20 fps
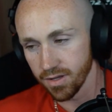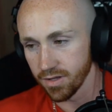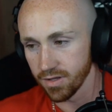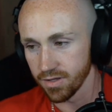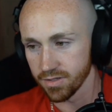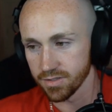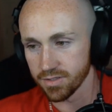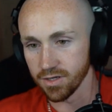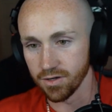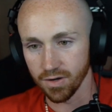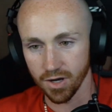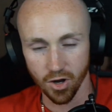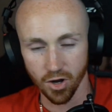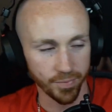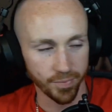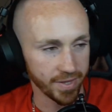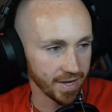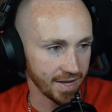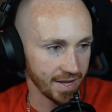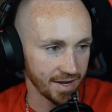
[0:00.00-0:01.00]
So I hope
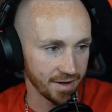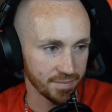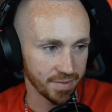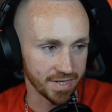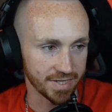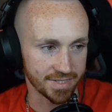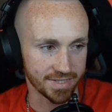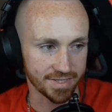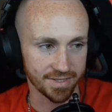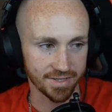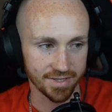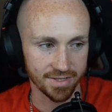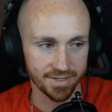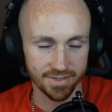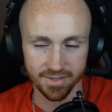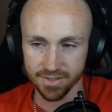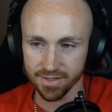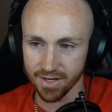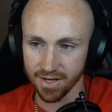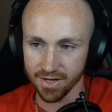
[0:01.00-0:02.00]
that kind of makes sense.
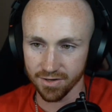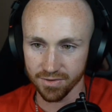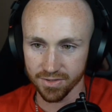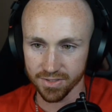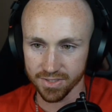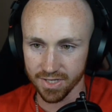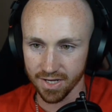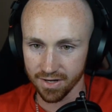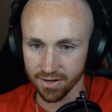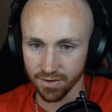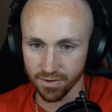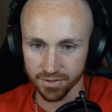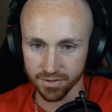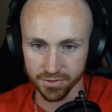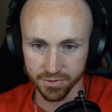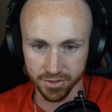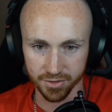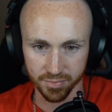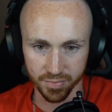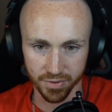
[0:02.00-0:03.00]
I know it's kind of hard to
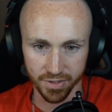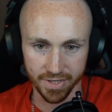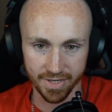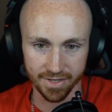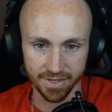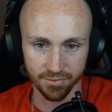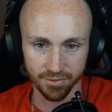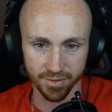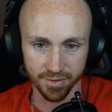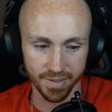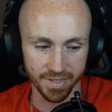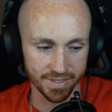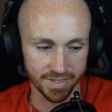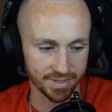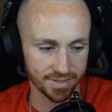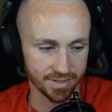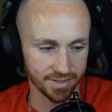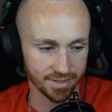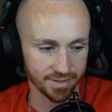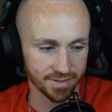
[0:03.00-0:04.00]
explain. It don't really make
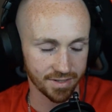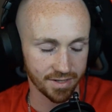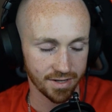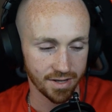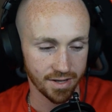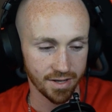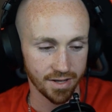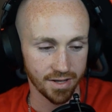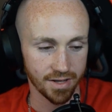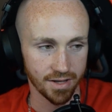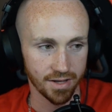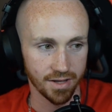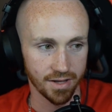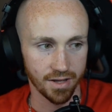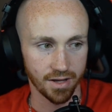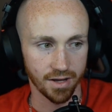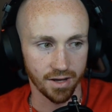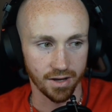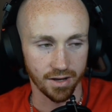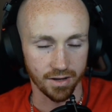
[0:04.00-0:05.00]
sense.
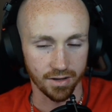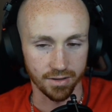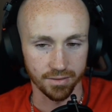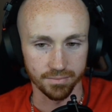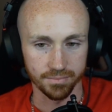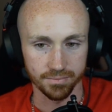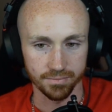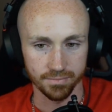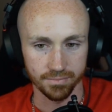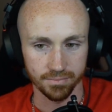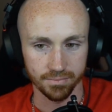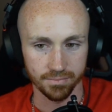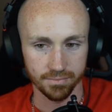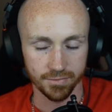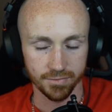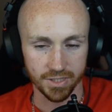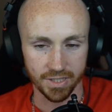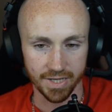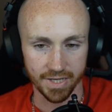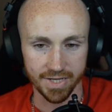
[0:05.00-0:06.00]

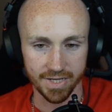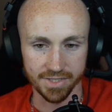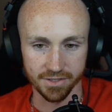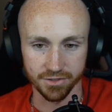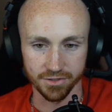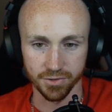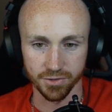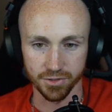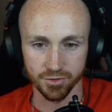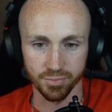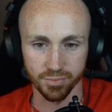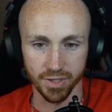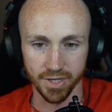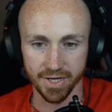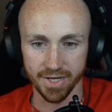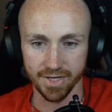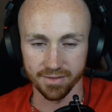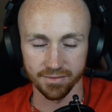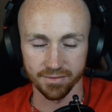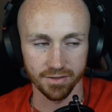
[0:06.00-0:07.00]
It's a lot easier to
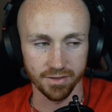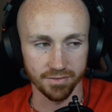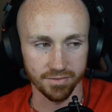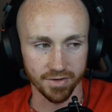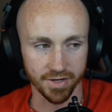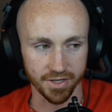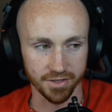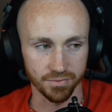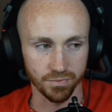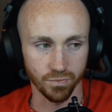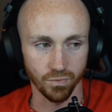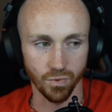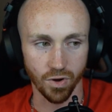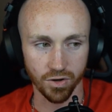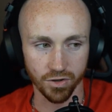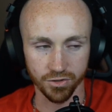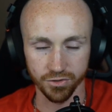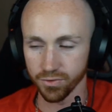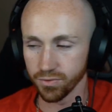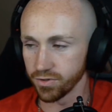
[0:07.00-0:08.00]
explain if I could walk
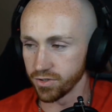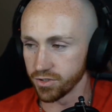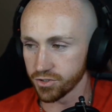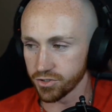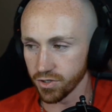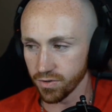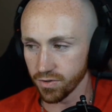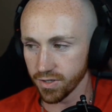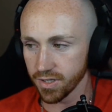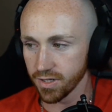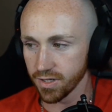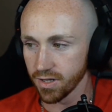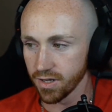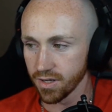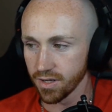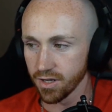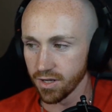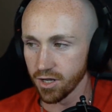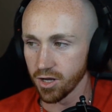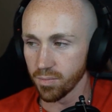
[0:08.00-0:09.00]
you through it and show it.
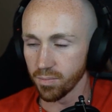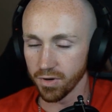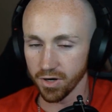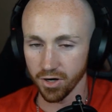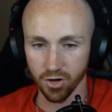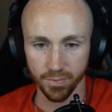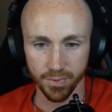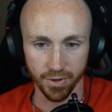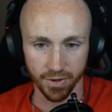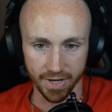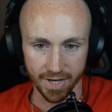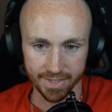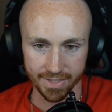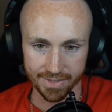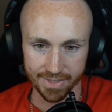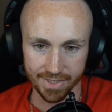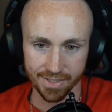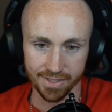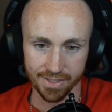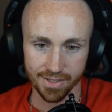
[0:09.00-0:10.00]
But I hope y'all got
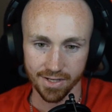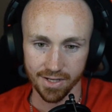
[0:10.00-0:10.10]
that.